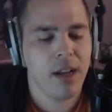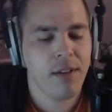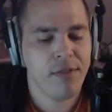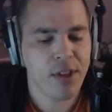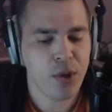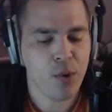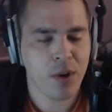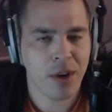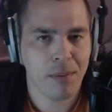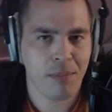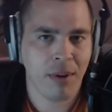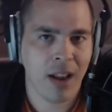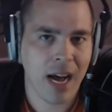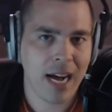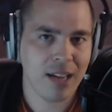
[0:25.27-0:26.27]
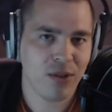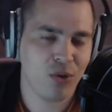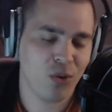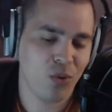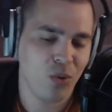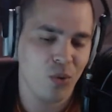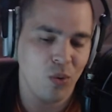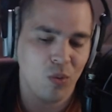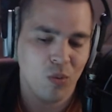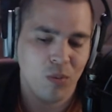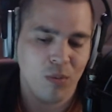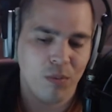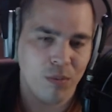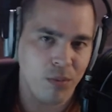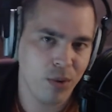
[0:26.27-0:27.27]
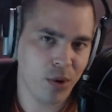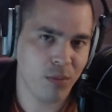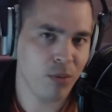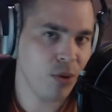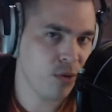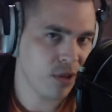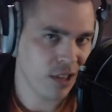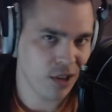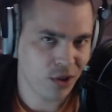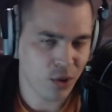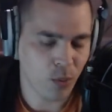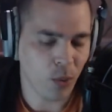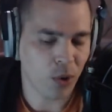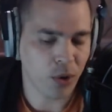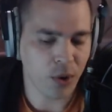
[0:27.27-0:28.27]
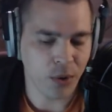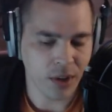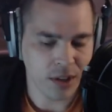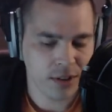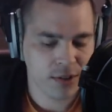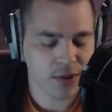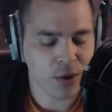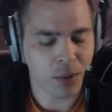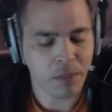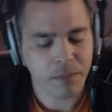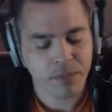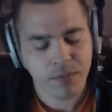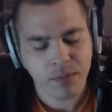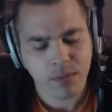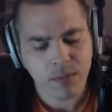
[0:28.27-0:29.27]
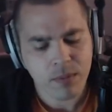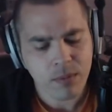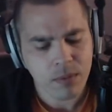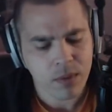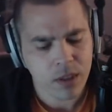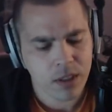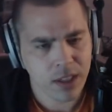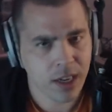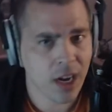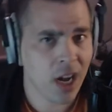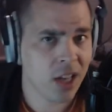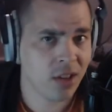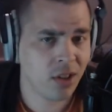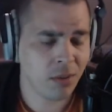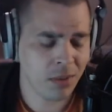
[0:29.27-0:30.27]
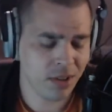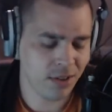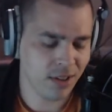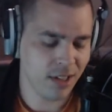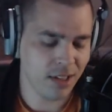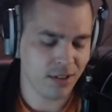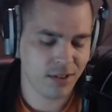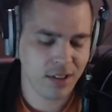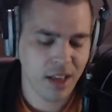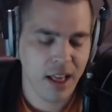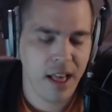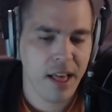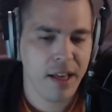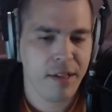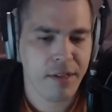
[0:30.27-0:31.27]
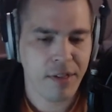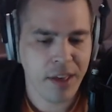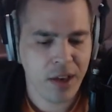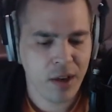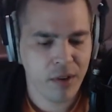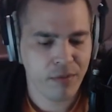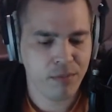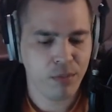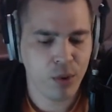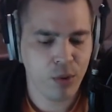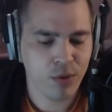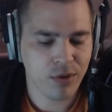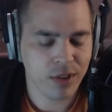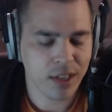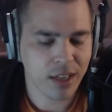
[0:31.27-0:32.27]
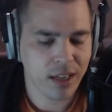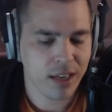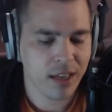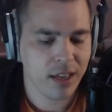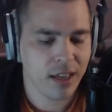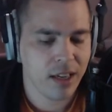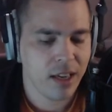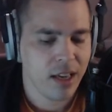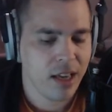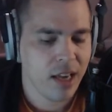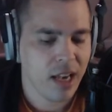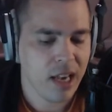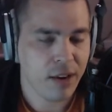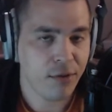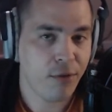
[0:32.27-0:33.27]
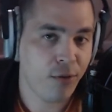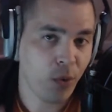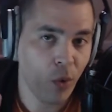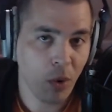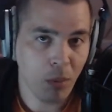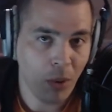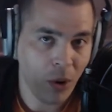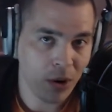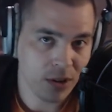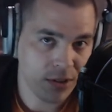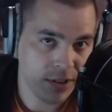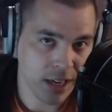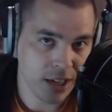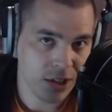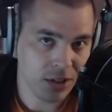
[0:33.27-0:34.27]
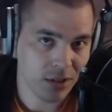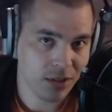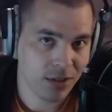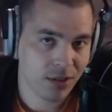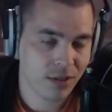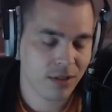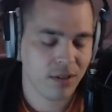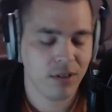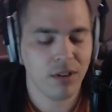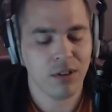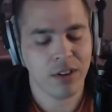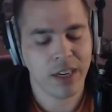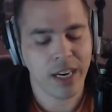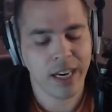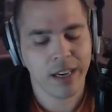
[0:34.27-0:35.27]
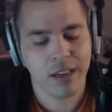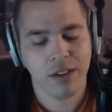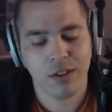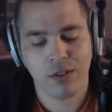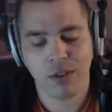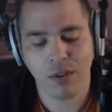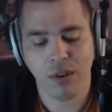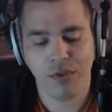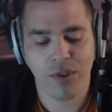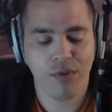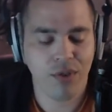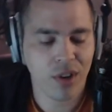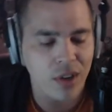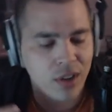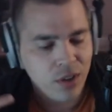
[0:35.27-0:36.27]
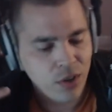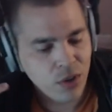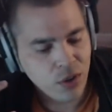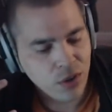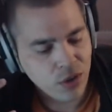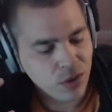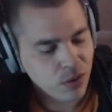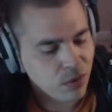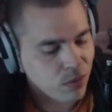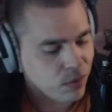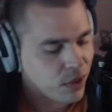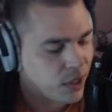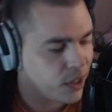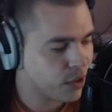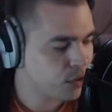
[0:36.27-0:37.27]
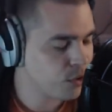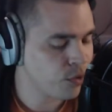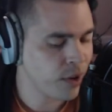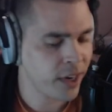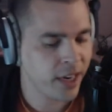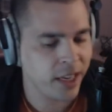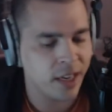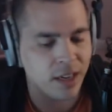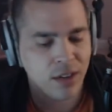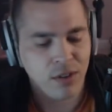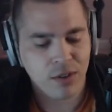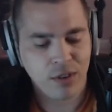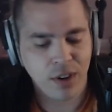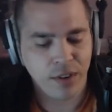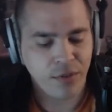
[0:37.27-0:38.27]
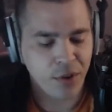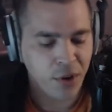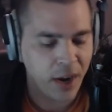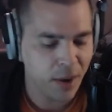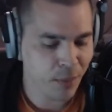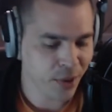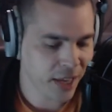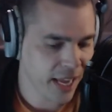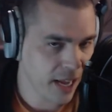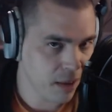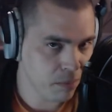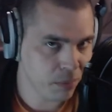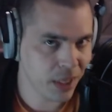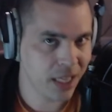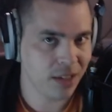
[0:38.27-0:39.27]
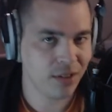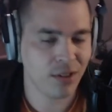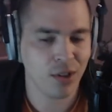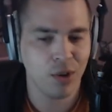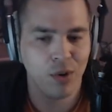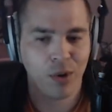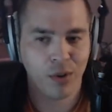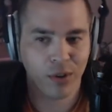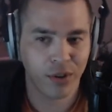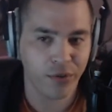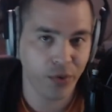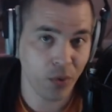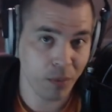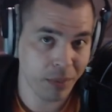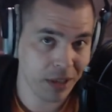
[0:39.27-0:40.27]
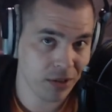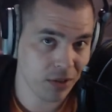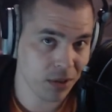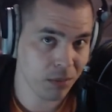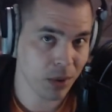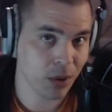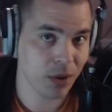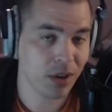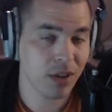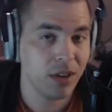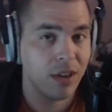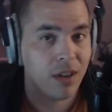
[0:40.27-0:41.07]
that you can apply to your music as you work on it. So the concept is this. Think of music in 4-bar sections, okay? So if you've done your ear training and stuff and you're able to count beats, then you know there's 4 beats in a bar,